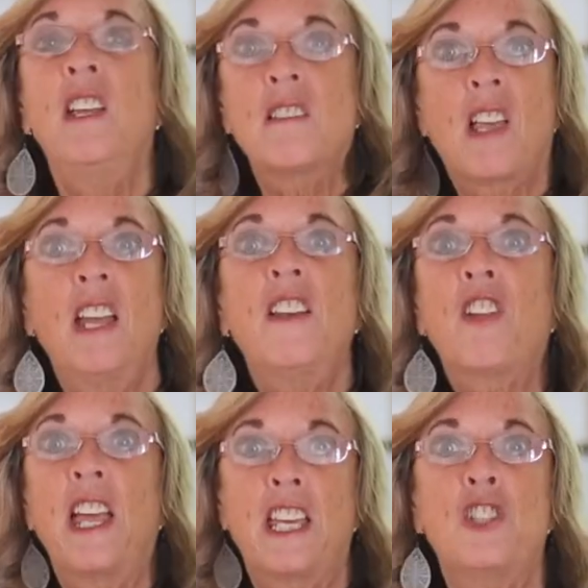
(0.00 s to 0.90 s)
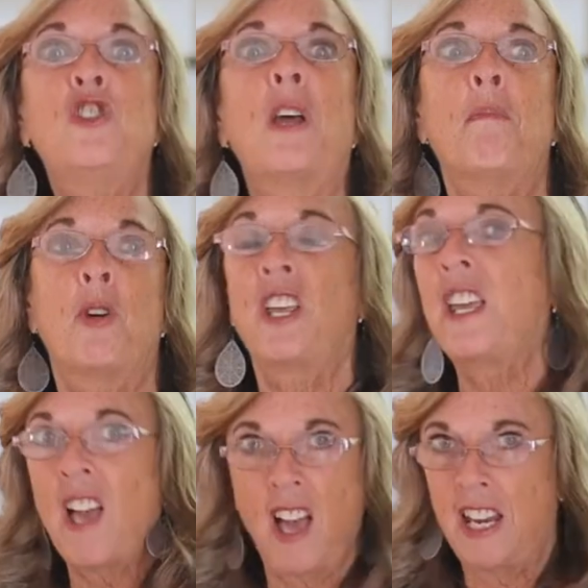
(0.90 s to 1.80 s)
kind of like a Jeopardy
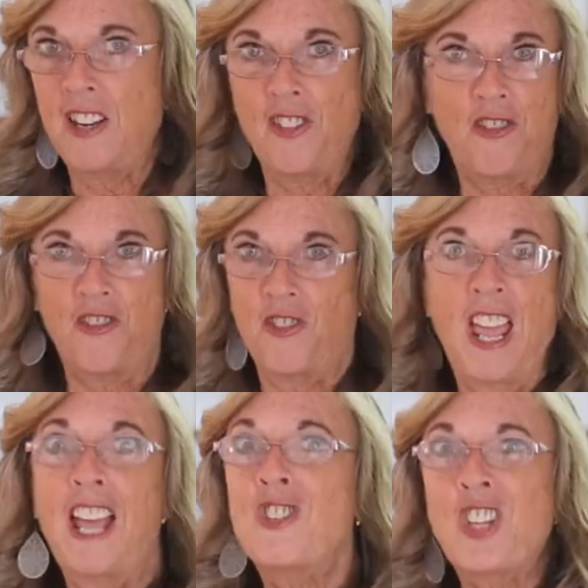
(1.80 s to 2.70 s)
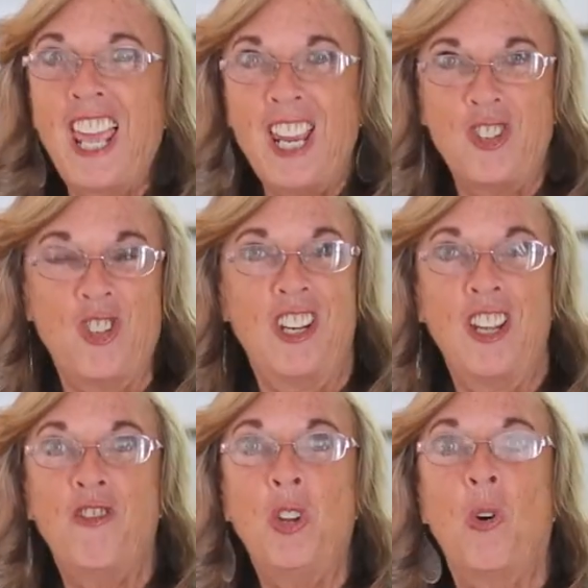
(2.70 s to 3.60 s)
kind of education
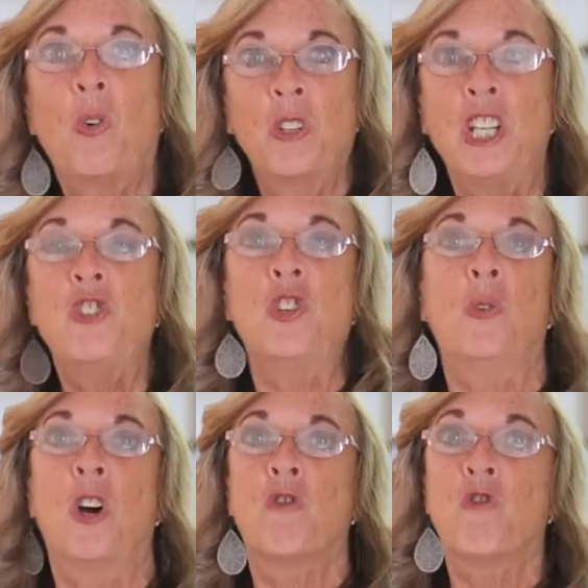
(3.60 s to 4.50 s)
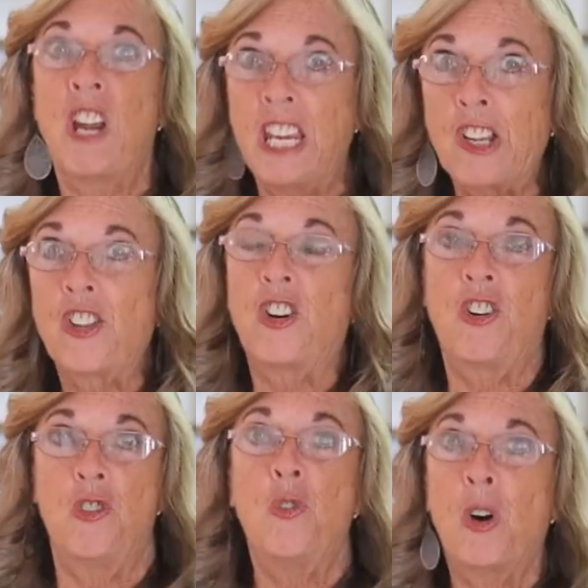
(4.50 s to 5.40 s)
if you only do a
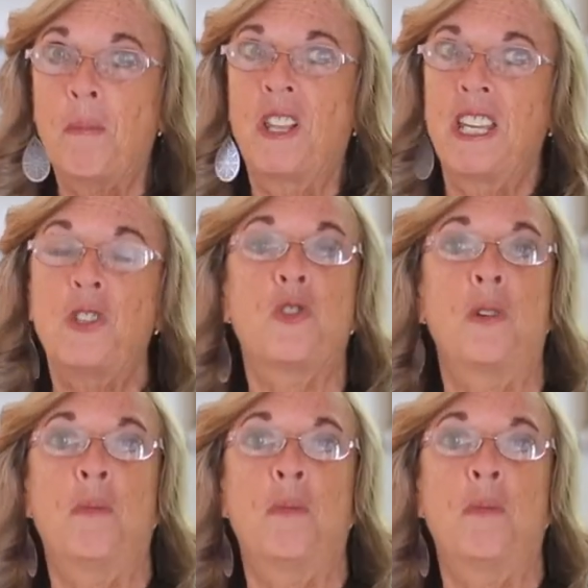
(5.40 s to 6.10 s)
regular normal history